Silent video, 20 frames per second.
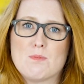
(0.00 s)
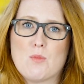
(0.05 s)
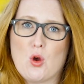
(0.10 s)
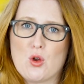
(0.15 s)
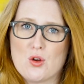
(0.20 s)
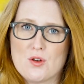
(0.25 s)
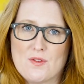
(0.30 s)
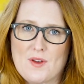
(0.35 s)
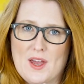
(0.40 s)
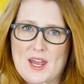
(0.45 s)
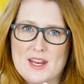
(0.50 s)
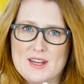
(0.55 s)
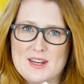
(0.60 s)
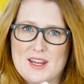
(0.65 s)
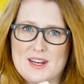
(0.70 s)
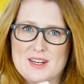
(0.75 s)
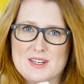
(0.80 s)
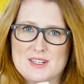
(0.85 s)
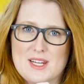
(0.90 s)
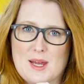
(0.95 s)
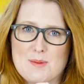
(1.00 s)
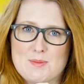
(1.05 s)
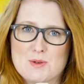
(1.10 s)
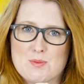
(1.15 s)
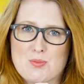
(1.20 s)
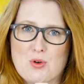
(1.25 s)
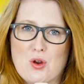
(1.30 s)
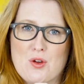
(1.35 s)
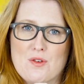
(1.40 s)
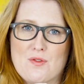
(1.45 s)
motivate an adapter
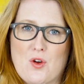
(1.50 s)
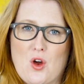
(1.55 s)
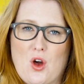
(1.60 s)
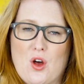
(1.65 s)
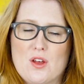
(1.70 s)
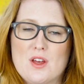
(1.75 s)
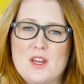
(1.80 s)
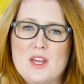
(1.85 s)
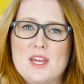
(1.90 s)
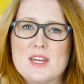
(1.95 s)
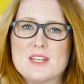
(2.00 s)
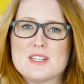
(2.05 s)
profile,